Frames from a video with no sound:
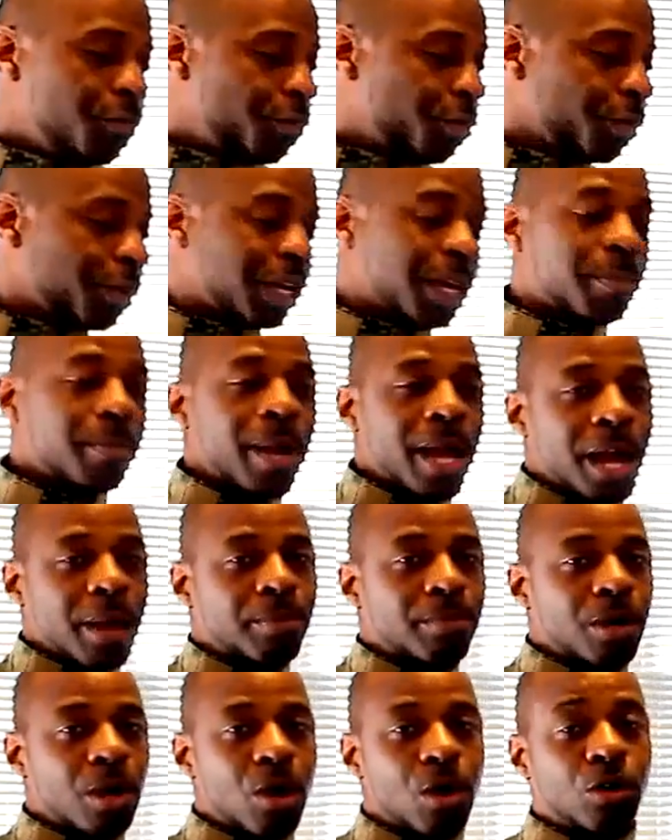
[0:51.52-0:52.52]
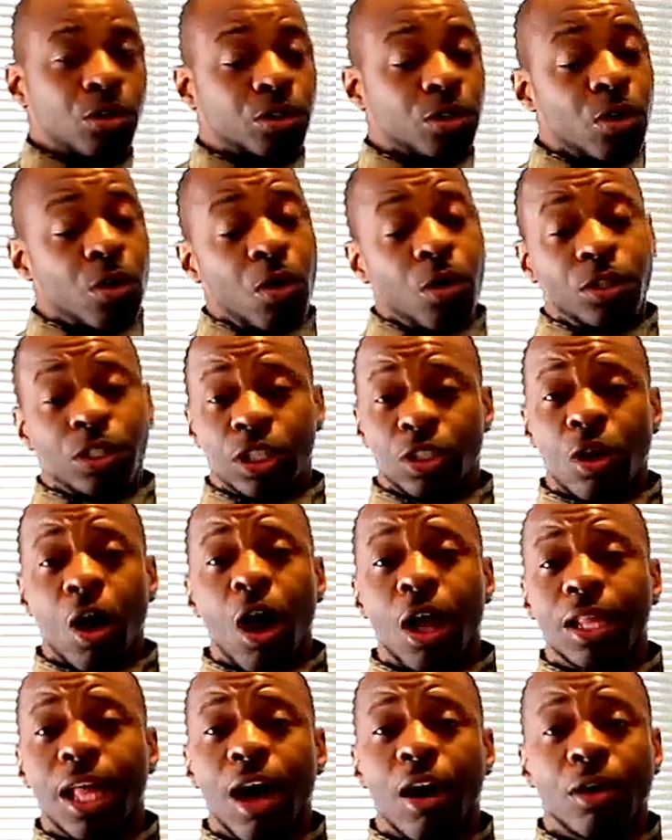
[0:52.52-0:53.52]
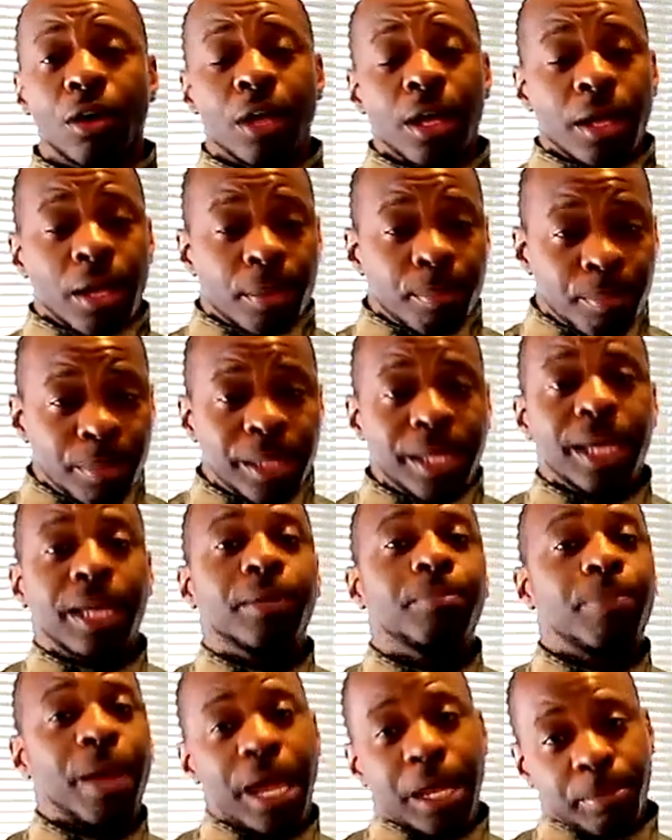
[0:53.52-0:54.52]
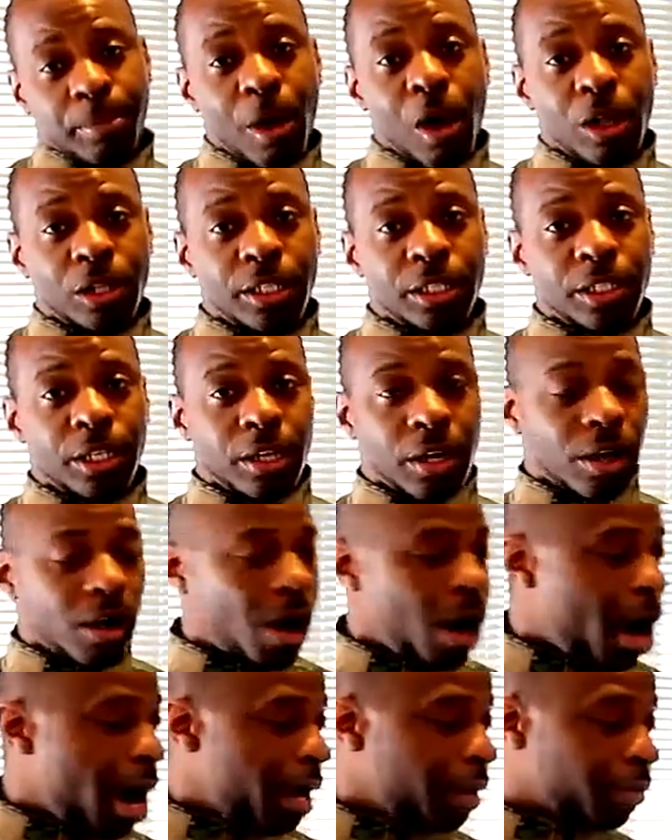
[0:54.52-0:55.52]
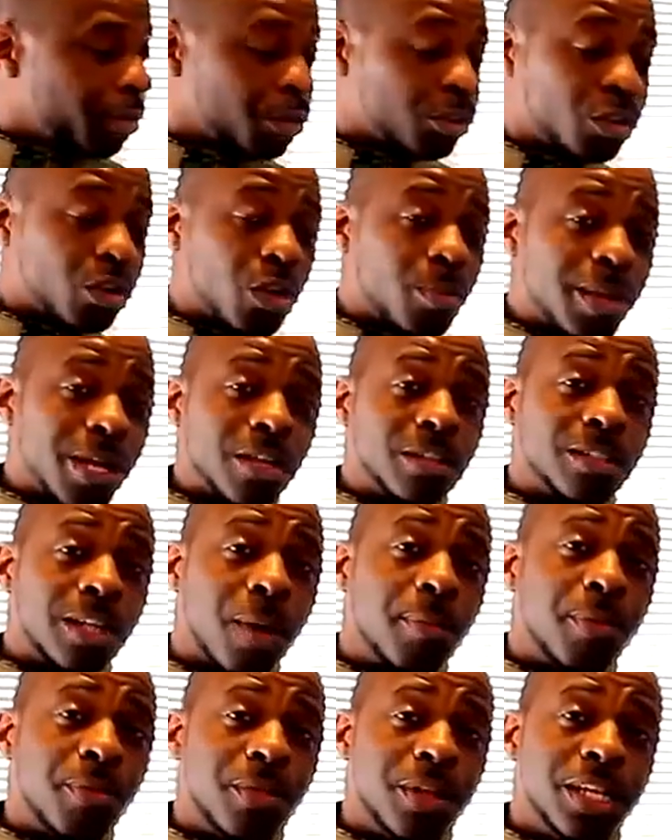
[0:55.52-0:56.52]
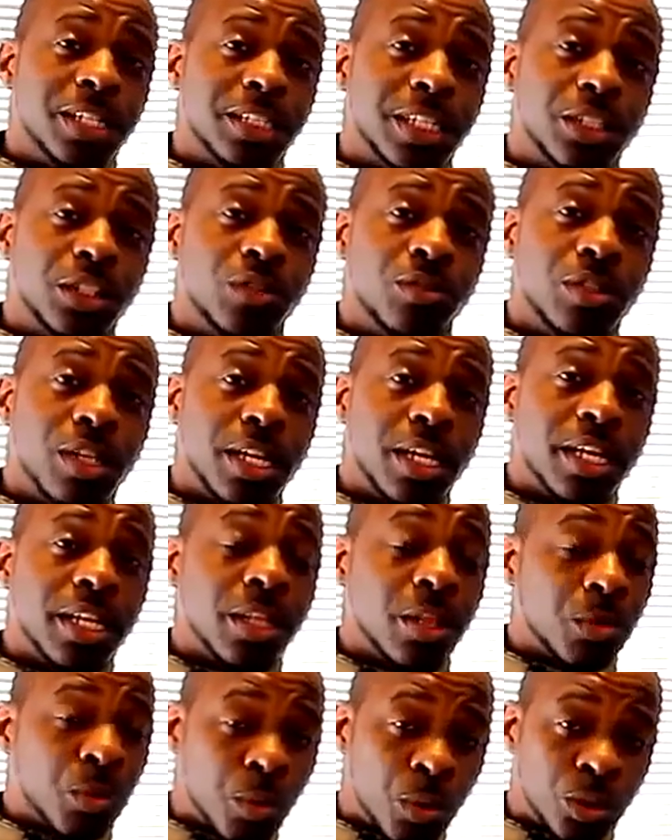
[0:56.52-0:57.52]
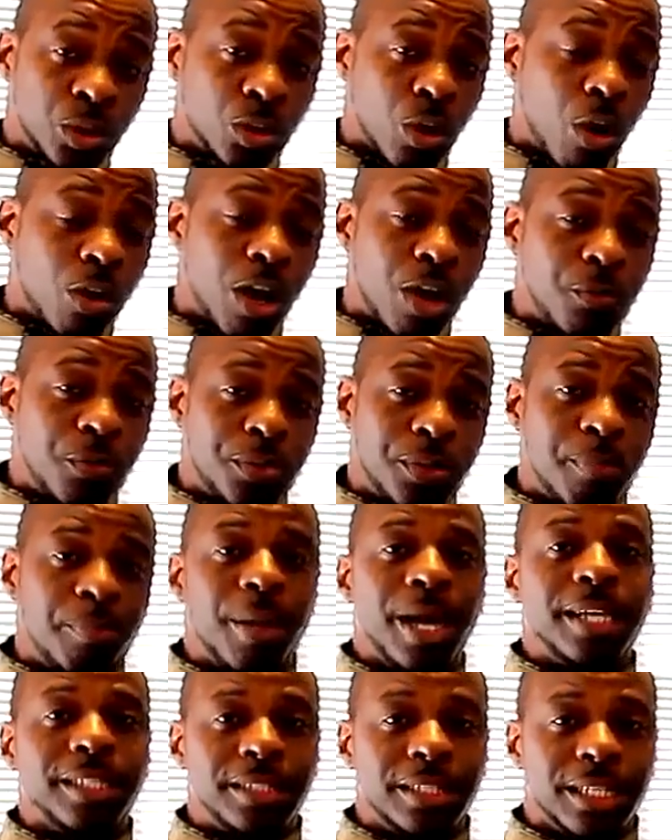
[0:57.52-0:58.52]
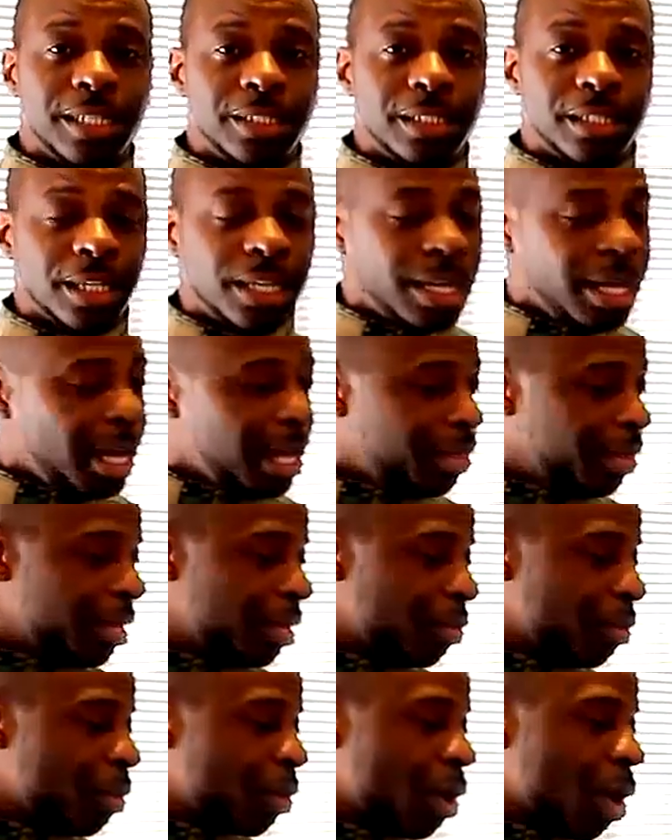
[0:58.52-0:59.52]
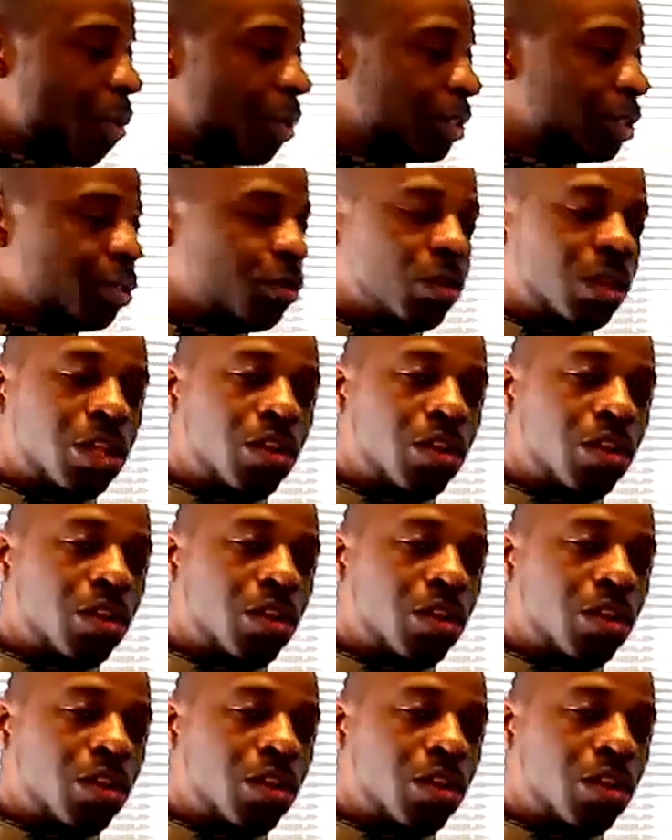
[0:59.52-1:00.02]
for the Command Bros, or just all out begin paintballing. Alright, there's going to be a couple things that you need. We'll start off with the basics, and then we'll go into